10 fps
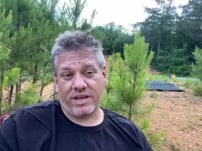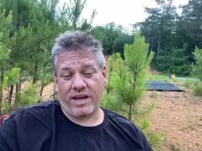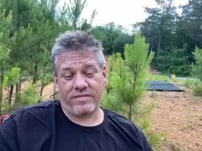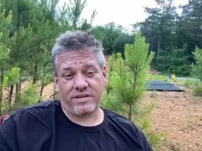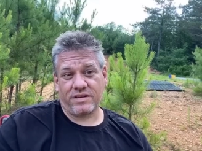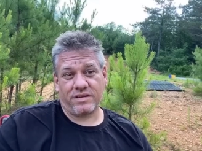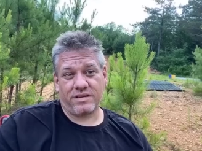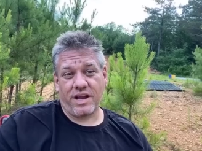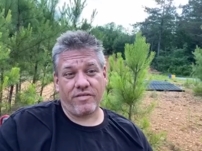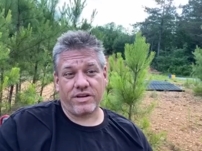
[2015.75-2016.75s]
I've
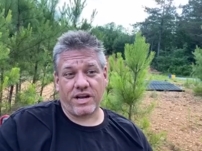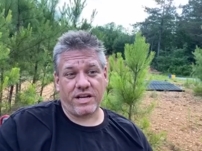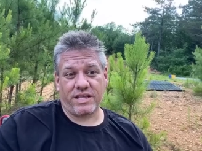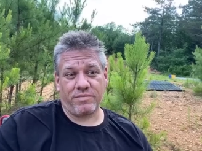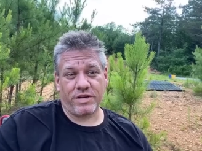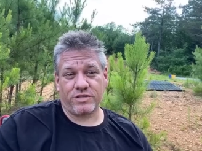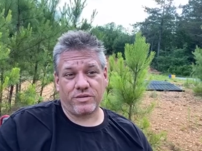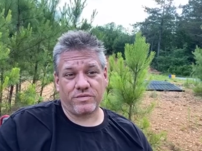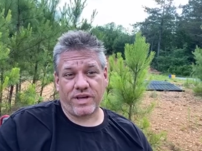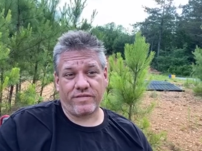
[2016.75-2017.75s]
never done anything major to
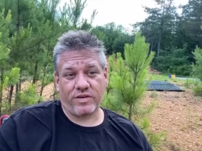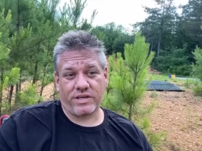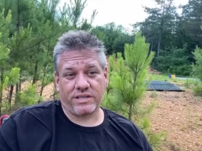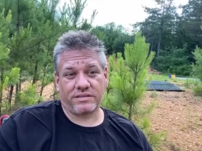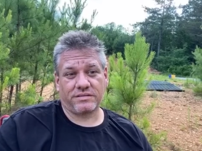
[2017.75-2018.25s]
them, so I have no idea.